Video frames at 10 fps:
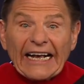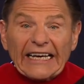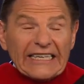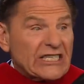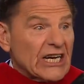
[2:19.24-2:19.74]

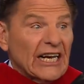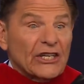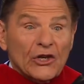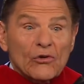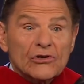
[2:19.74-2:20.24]
could tell
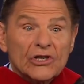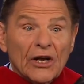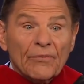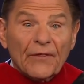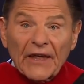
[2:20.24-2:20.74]
you
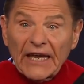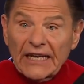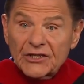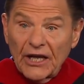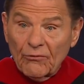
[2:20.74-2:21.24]
some
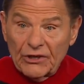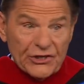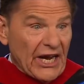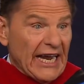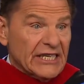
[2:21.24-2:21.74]
things that would
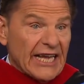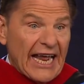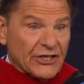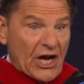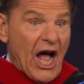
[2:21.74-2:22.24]
change
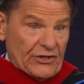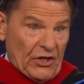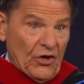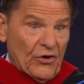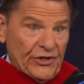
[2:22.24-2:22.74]
that
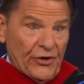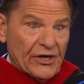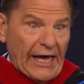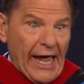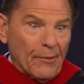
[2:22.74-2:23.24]
tassel on
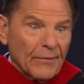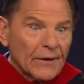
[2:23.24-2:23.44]
your cap.